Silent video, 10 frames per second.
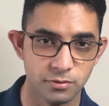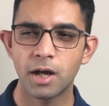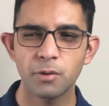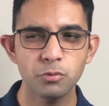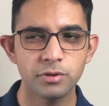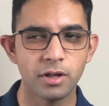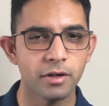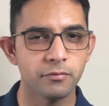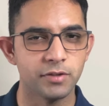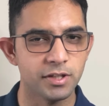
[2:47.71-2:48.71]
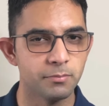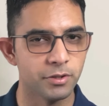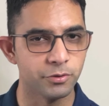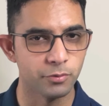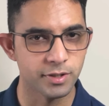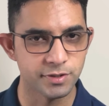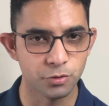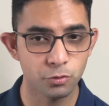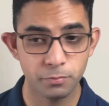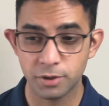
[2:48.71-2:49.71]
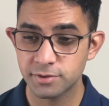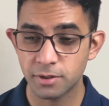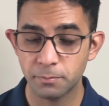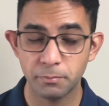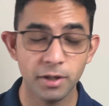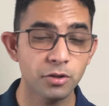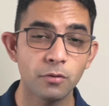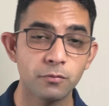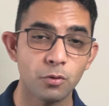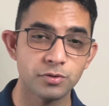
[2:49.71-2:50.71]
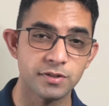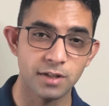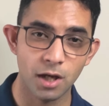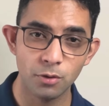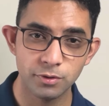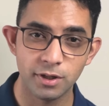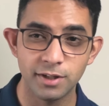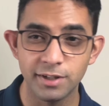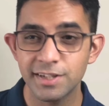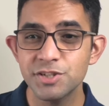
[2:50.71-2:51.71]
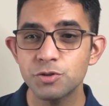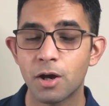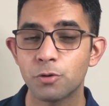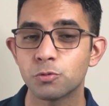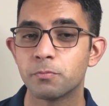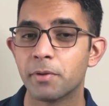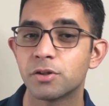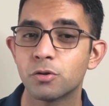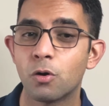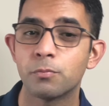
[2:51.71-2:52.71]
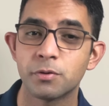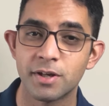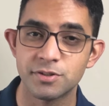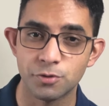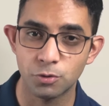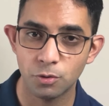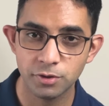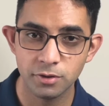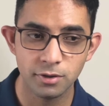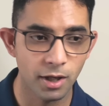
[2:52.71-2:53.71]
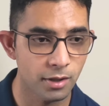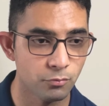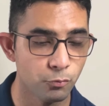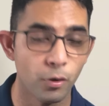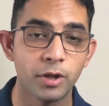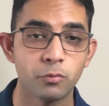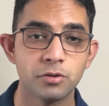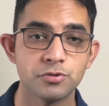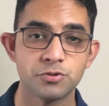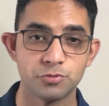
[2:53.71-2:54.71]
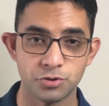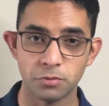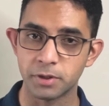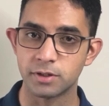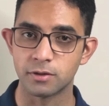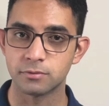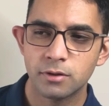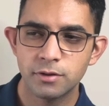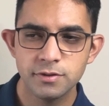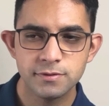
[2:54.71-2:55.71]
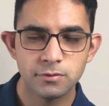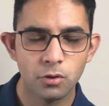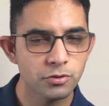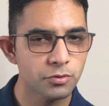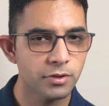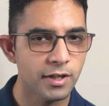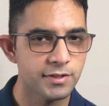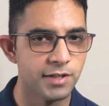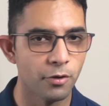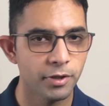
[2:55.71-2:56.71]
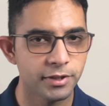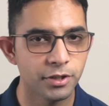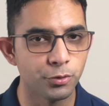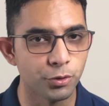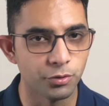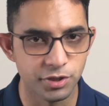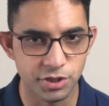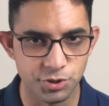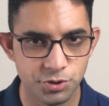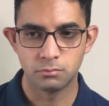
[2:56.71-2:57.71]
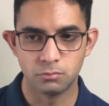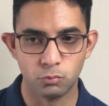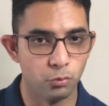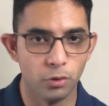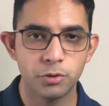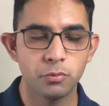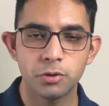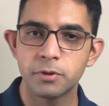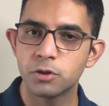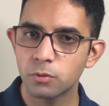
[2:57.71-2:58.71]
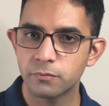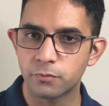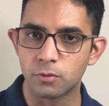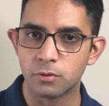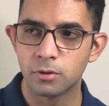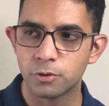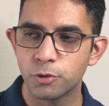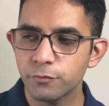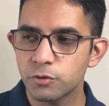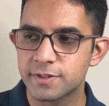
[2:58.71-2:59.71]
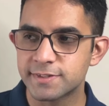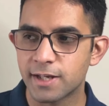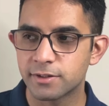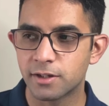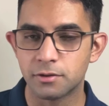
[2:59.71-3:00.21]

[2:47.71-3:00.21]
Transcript: I won't dive deep into SEO because there are plenty of courses out there that teach you how to better optimize your content and rank well on social media. This also ties directly to your niche. What do you want to be known for? You have to decide that